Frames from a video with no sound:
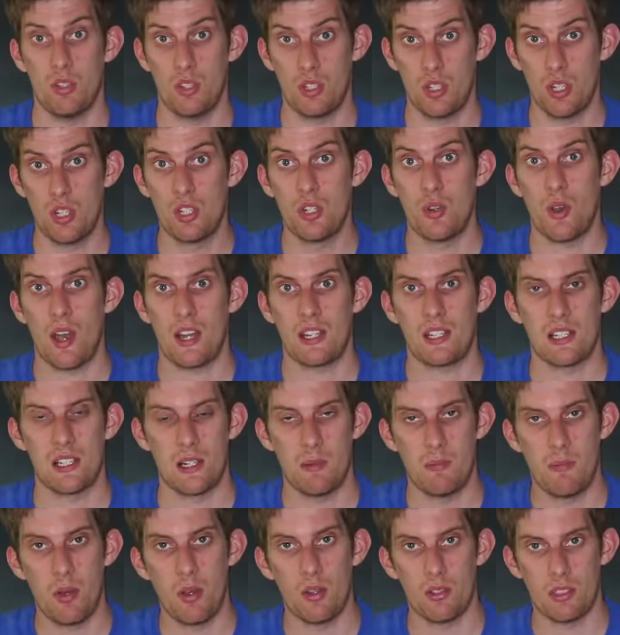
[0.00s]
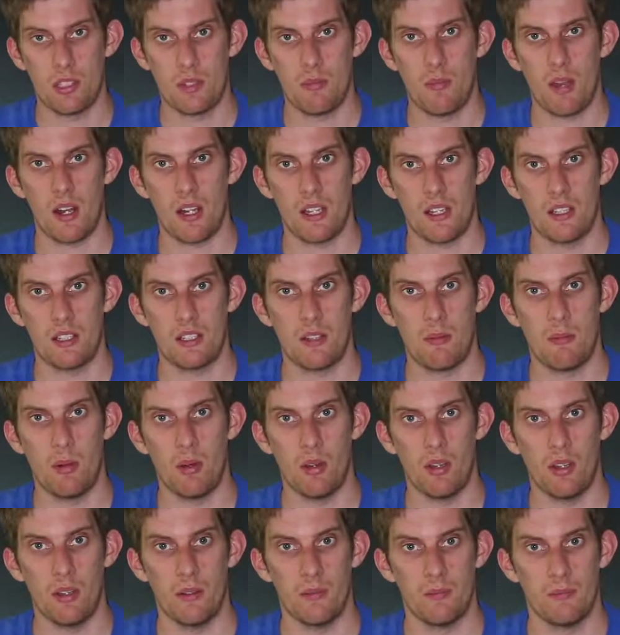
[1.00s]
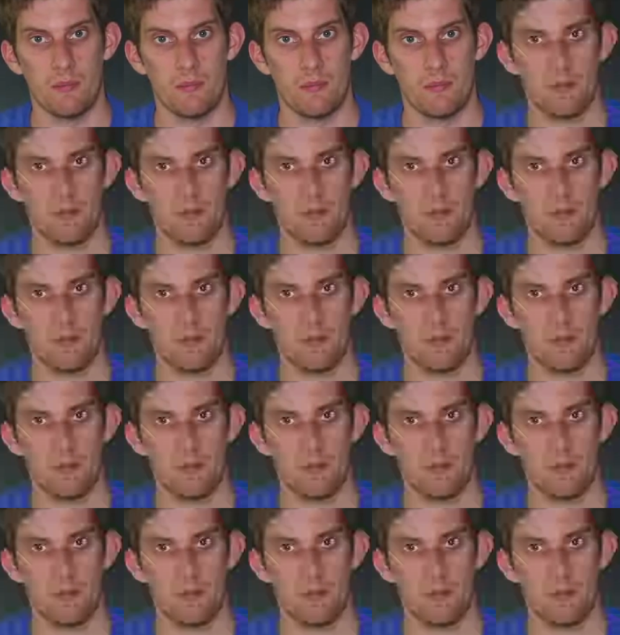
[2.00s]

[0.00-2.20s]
should you actually put some money into buying.